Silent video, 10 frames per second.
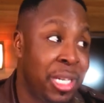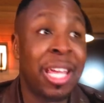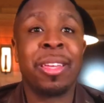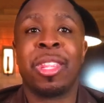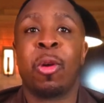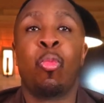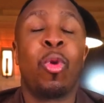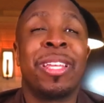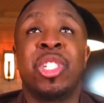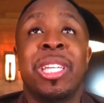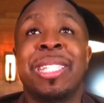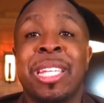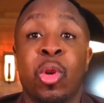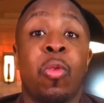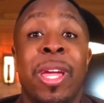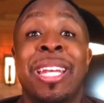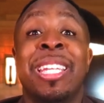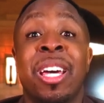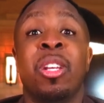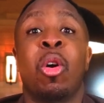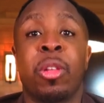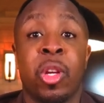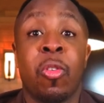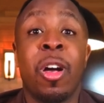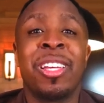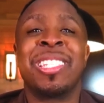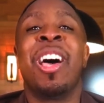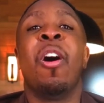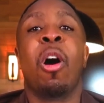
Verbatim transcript: telling them what Jesus has already done on the cross,